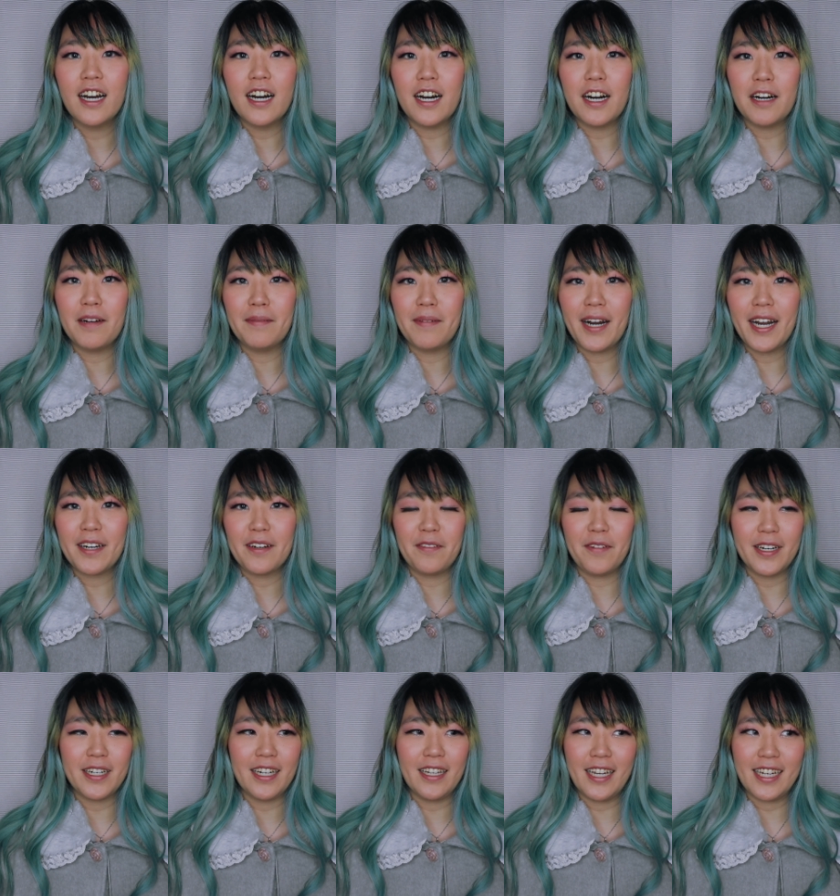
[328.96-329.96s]
Um, I don't
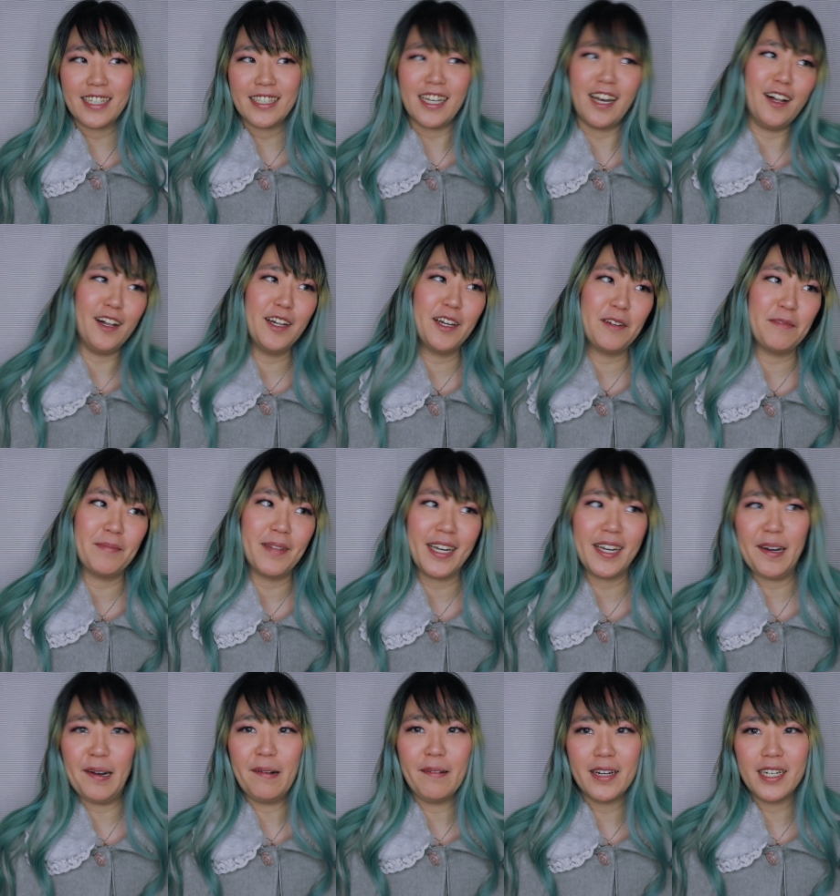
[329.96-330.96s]
want to like tell him like,
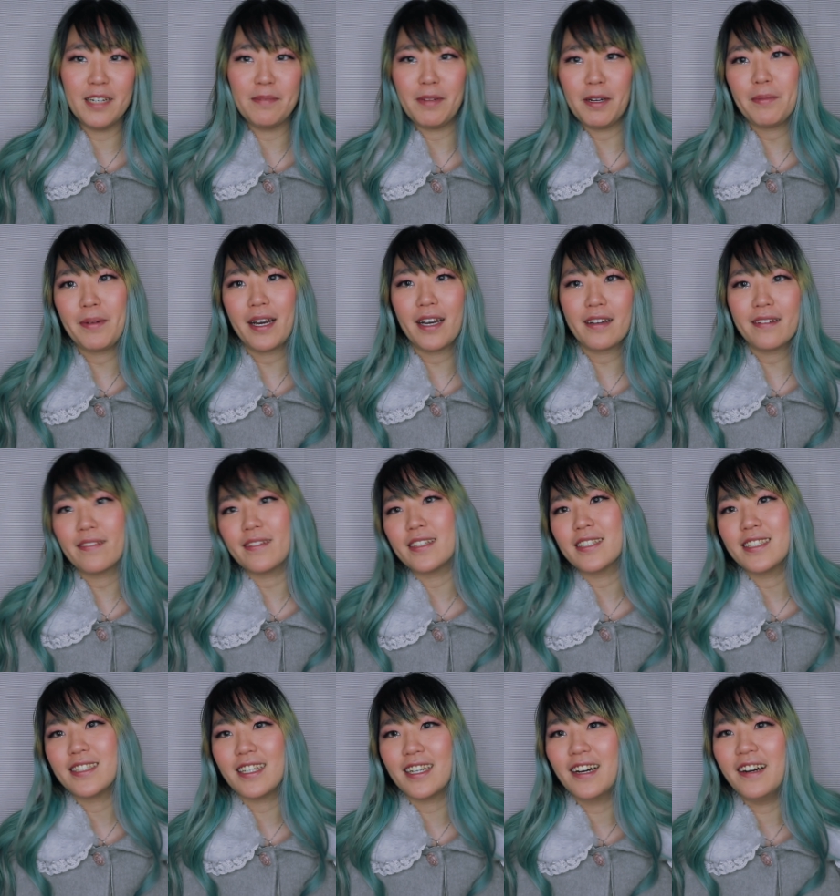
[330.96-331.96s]
oh, I need my bag
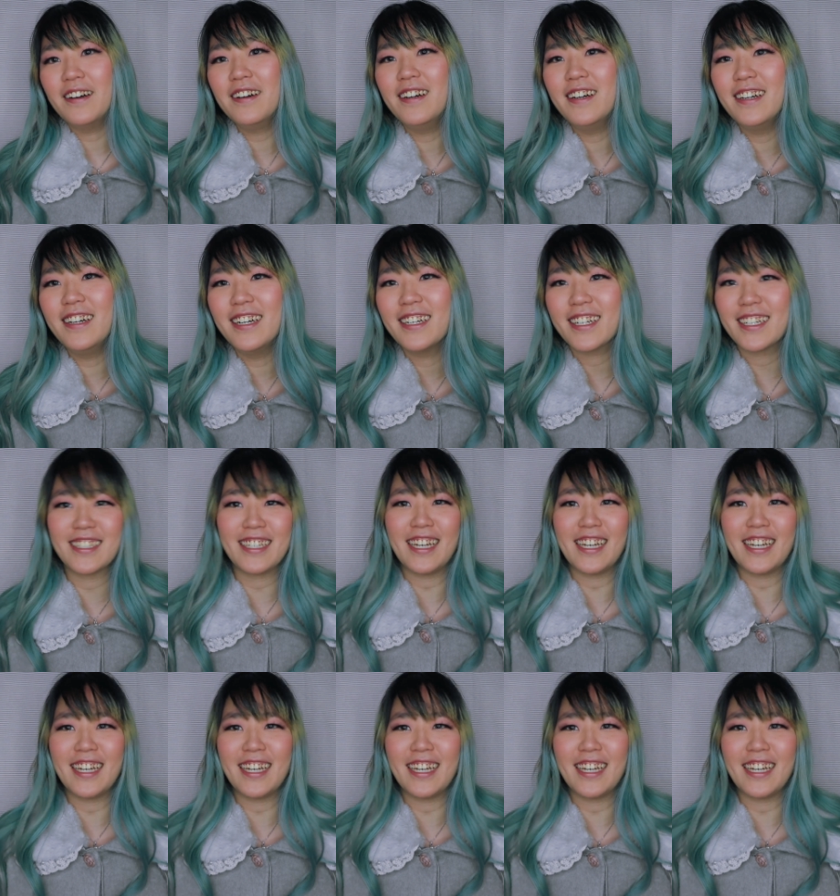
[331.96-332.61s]
first, you know? Because